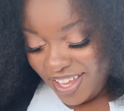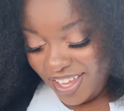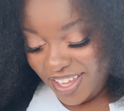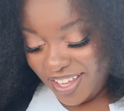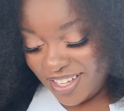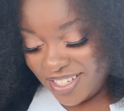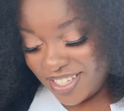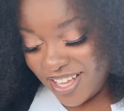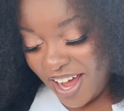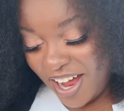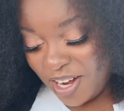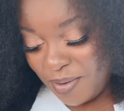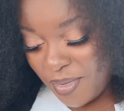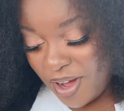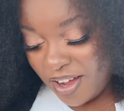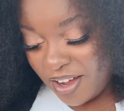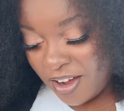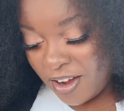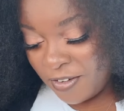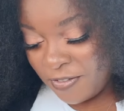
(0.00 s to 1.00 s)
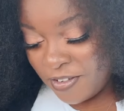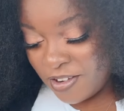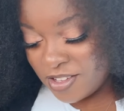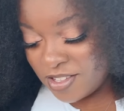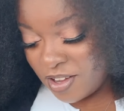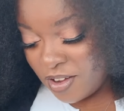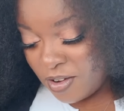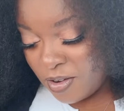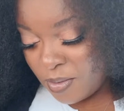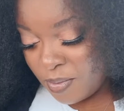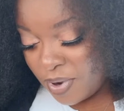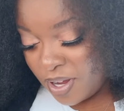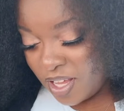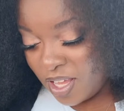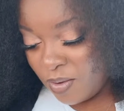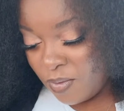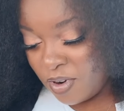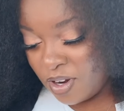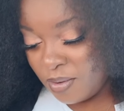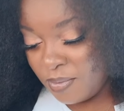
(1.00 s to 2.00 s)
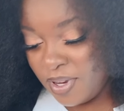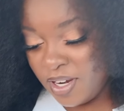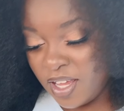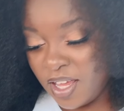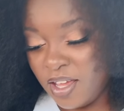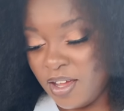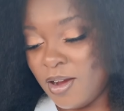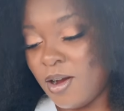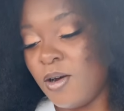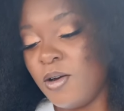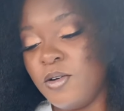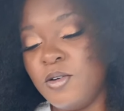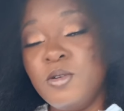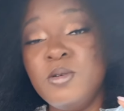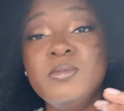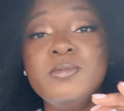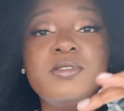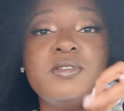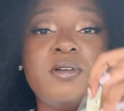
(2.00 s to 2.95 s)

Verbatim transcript: is out of my comfort zone, but he wanted me to get gold hoops,